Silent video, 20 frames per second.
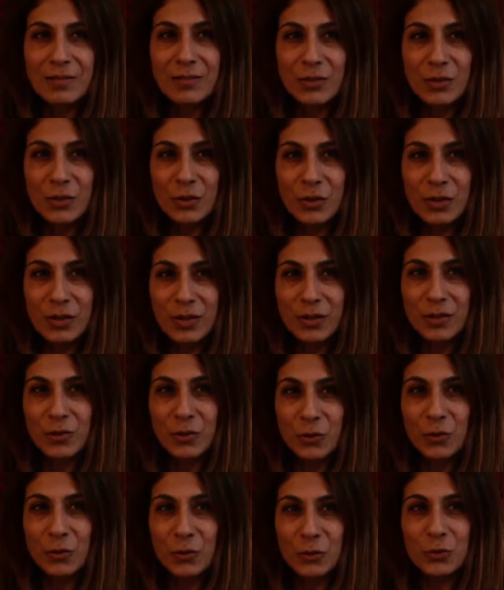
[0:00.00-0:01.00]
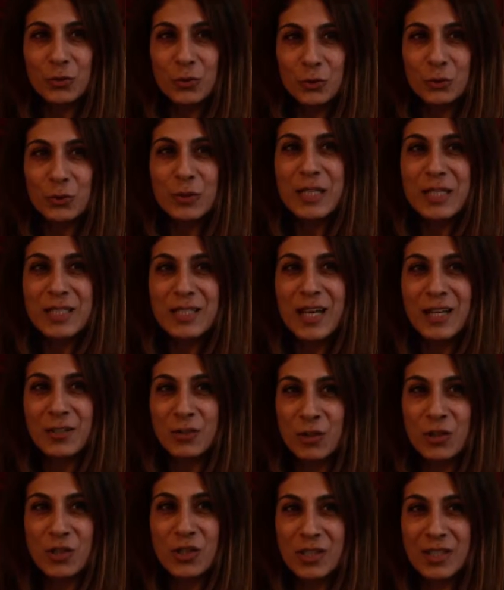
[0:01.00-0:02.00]
to read and
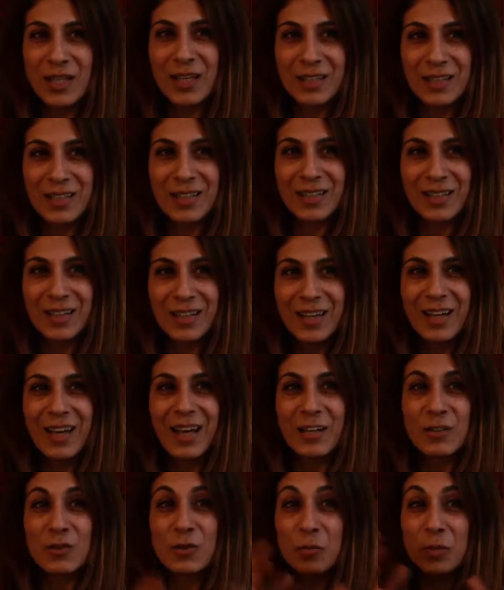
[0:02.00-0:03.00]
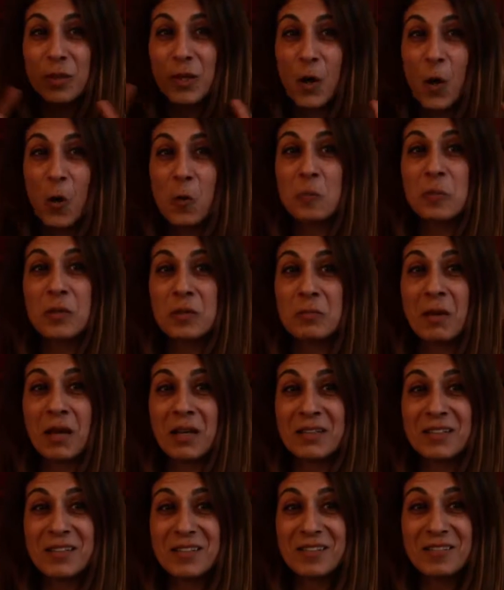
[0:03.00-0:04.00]
to study, and to be
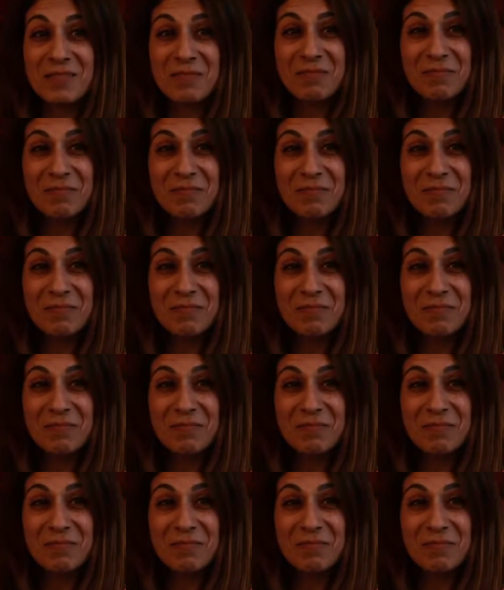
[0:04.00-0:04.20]
open-minded.